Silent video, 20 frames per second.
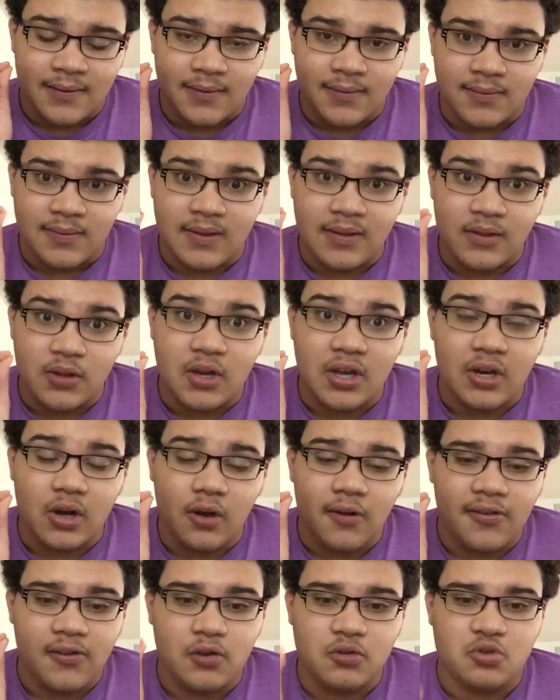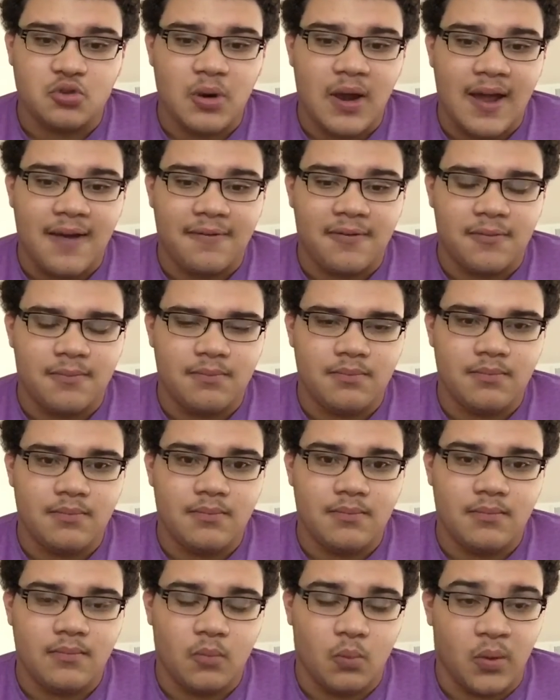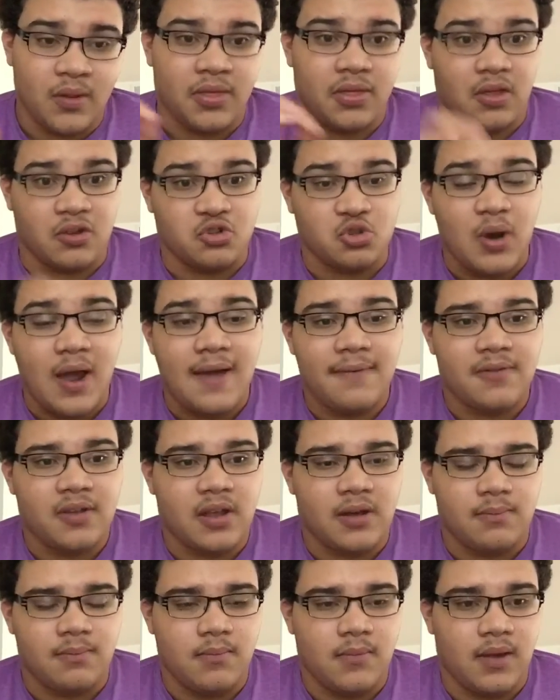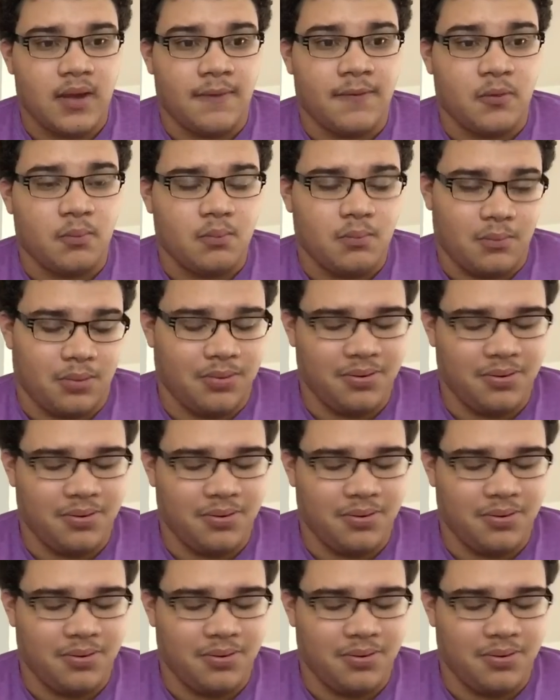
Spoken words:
that you can also draft with the draft if you...